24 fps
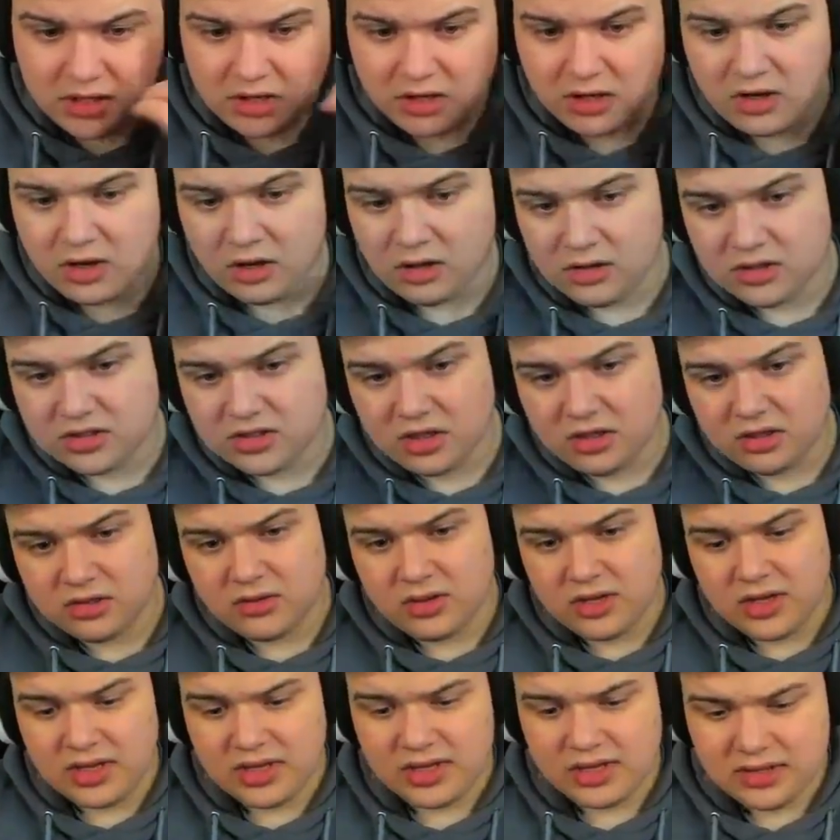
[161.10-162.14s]
Collars all the
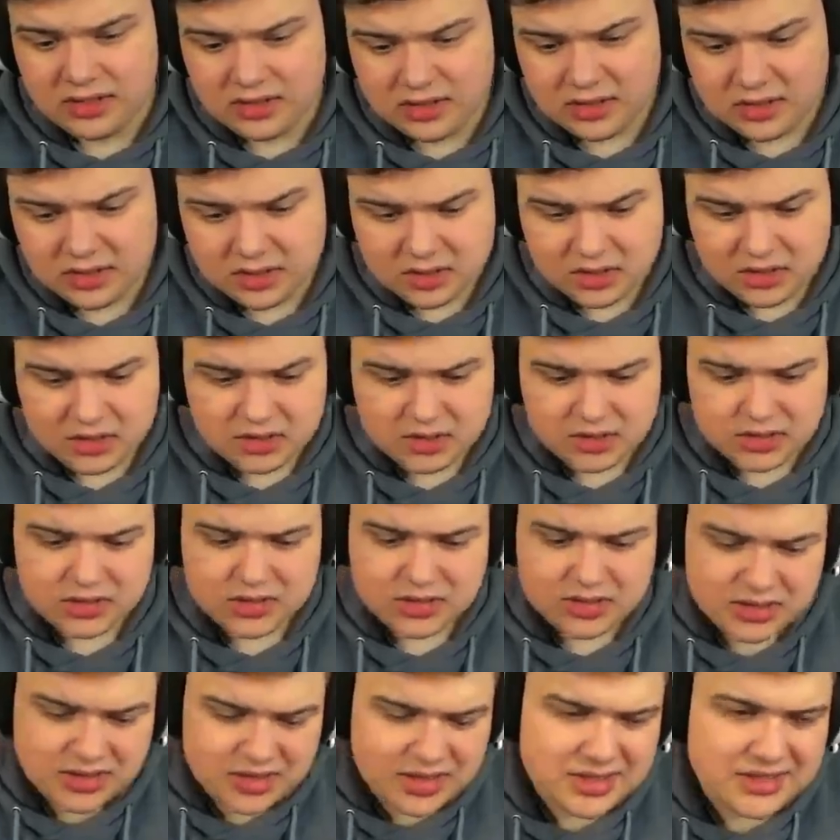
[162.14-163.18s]
way.
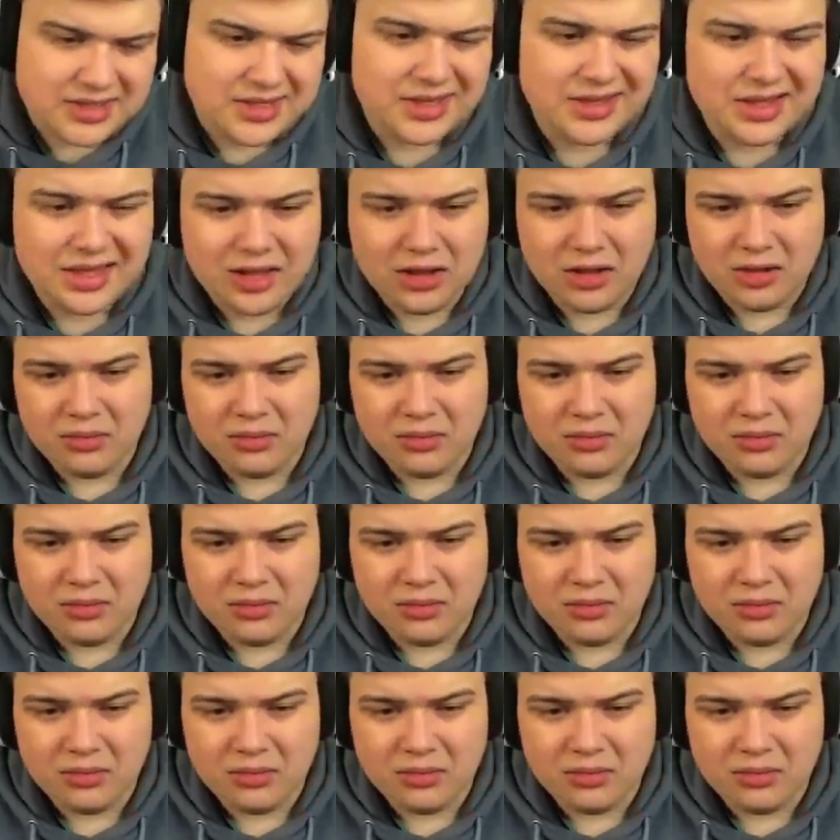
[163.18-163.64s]
It's a little